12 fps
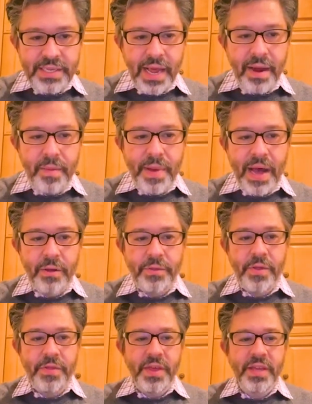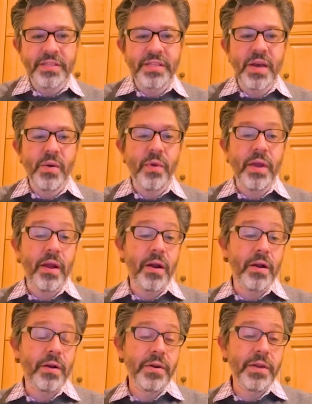not about the things that we
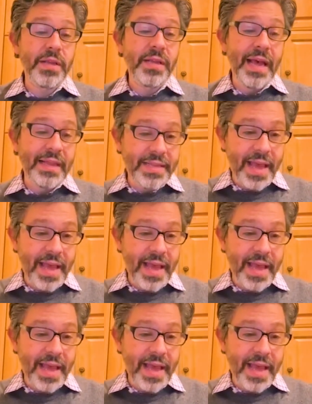are yet to